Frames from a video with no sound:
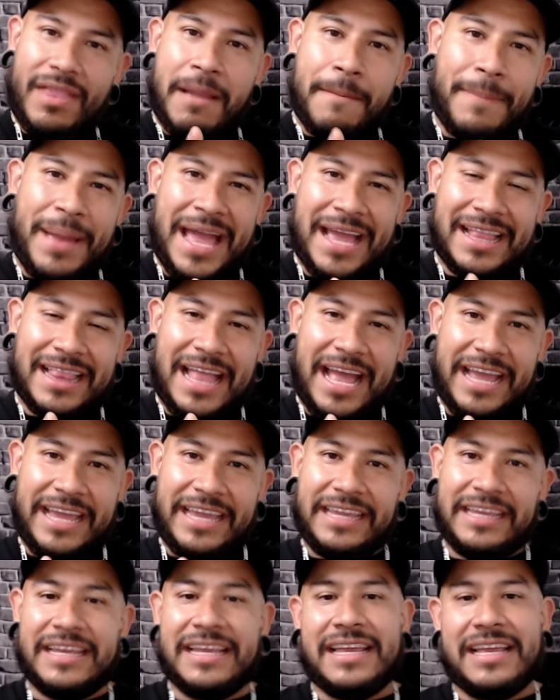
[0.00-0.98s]
pack
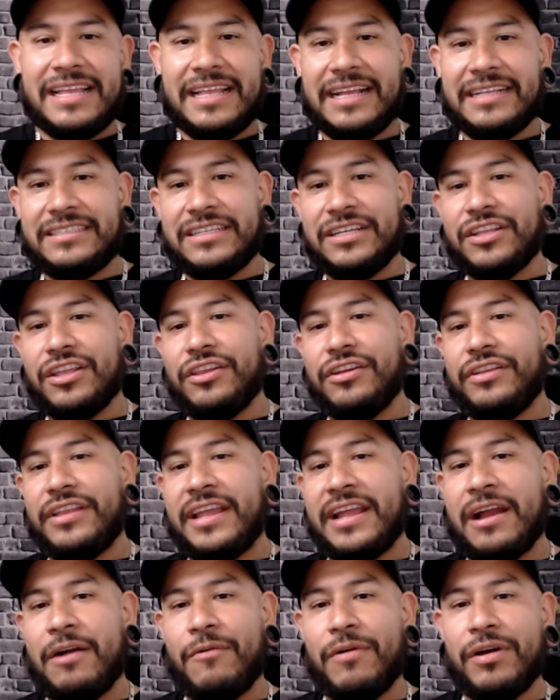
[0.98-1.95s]
light, that's another
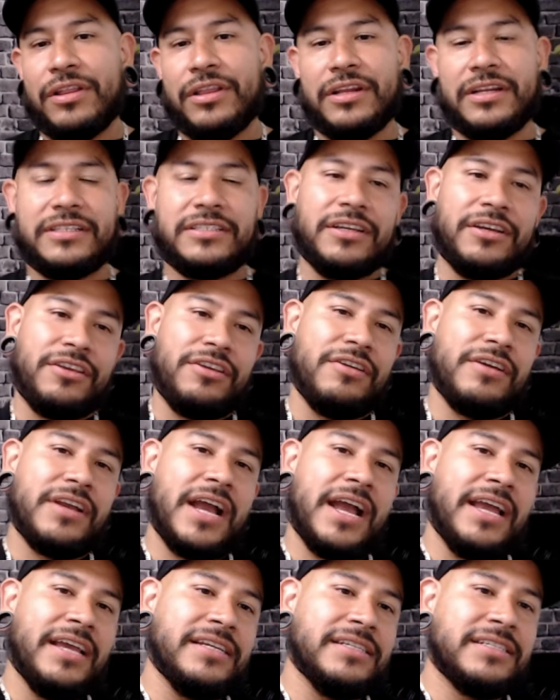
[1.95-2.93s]
thing I wanted to tell you
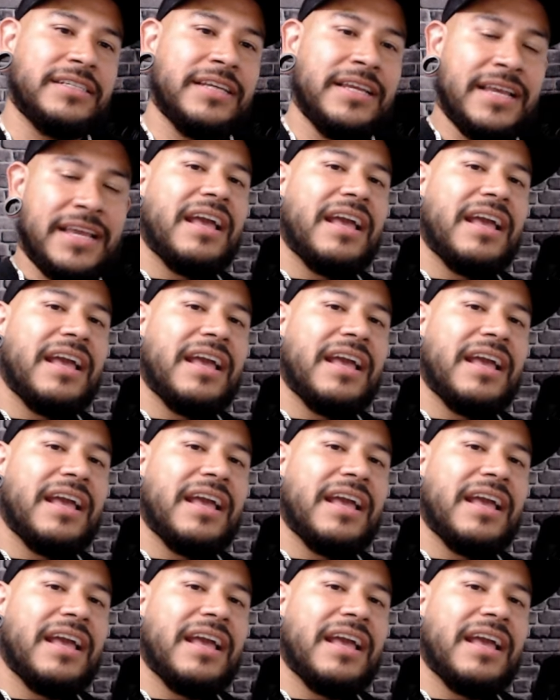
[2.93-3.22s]
guys.